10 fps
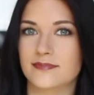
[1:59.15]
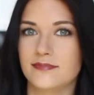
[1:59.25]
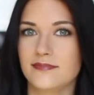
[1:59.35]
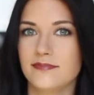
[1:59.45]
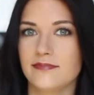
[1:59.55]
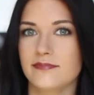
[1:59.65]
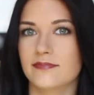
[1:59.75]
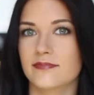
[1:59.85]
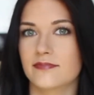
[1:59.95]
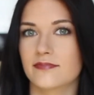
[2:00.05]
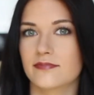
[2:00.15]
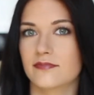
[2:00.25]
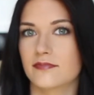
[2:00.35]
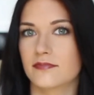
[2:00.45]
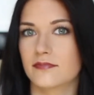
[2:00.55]

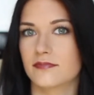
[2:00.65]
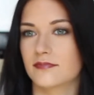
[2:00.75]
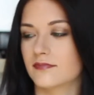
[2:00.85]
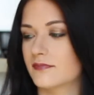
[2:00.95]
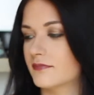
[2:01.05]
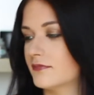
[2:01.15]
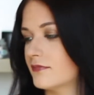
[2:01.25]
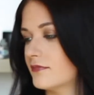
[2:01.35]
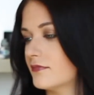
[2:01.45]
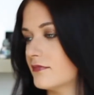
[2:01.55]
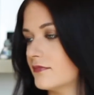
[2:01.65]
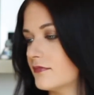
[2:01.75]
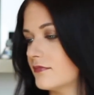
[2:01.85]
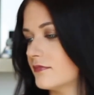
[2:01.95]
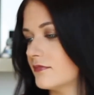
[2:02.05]

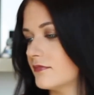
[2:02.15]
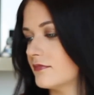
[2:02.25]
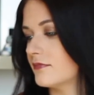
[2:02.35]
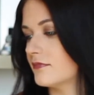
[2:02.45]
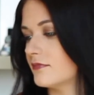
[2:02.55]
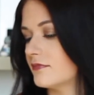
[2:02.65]
No words are spoken by the person on screen.